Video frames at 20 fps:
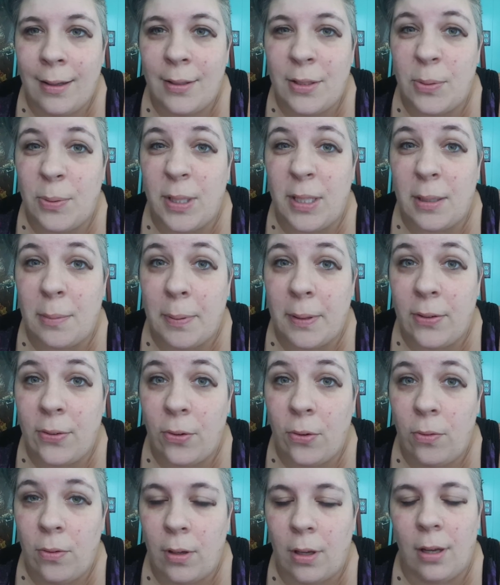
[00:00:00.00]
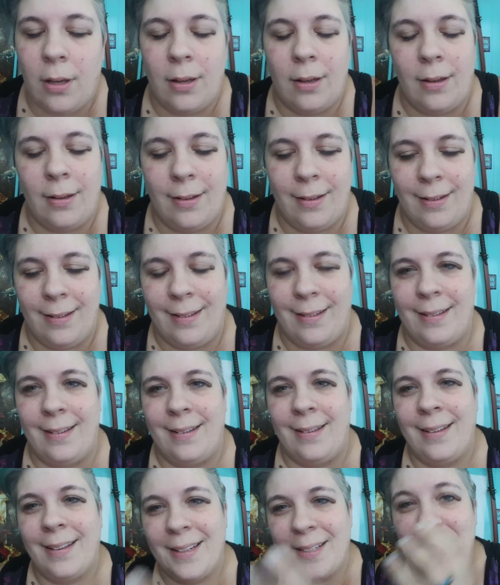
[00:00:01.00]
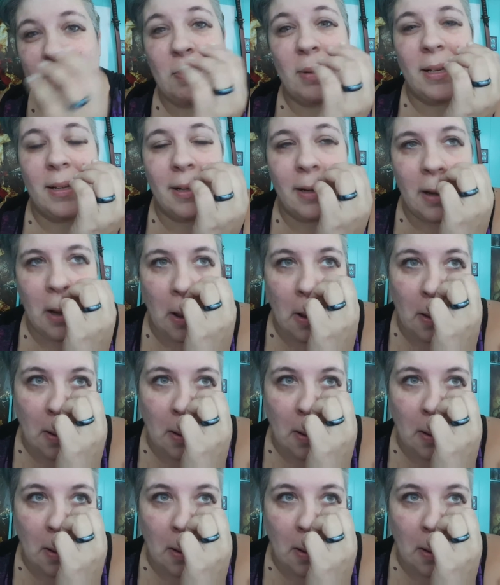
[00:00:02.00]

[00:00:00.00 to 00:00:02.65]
Do we need a pencil? Been